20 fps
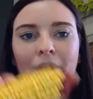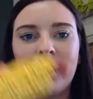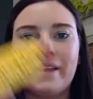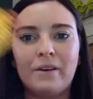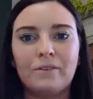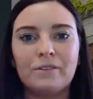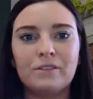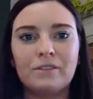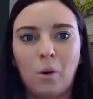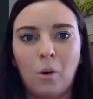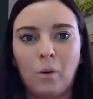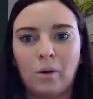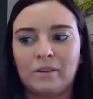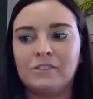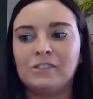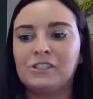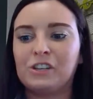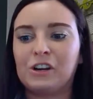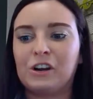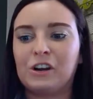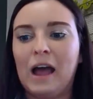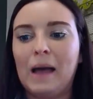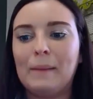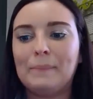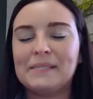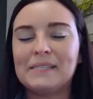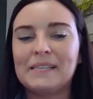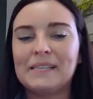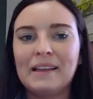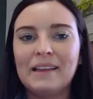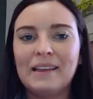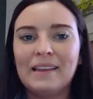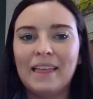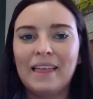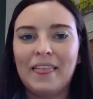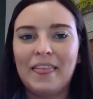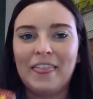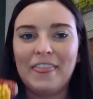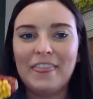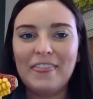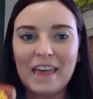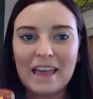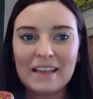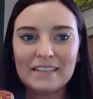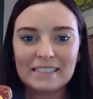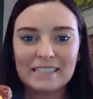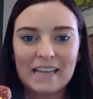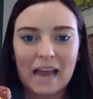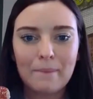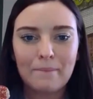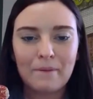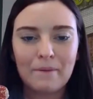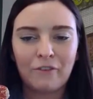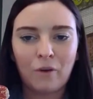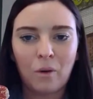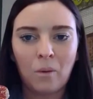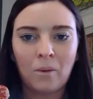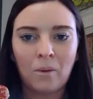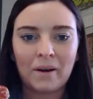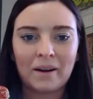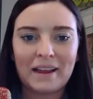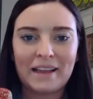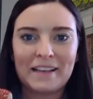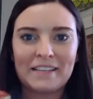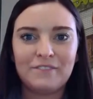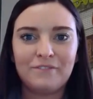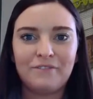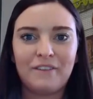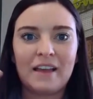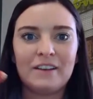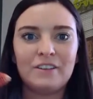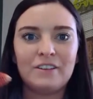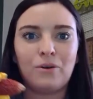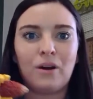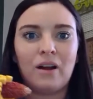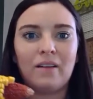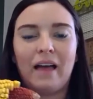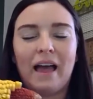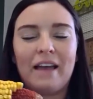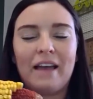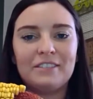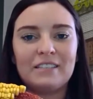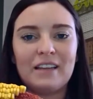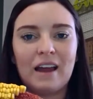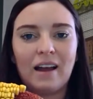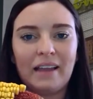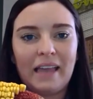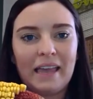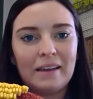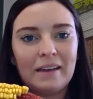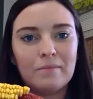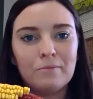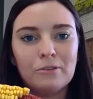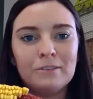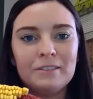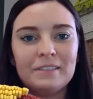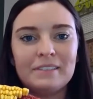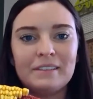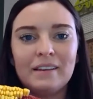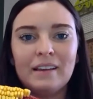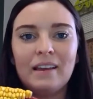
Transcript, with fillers: oils, corn syrup. This type of corn is fed to our livestock animals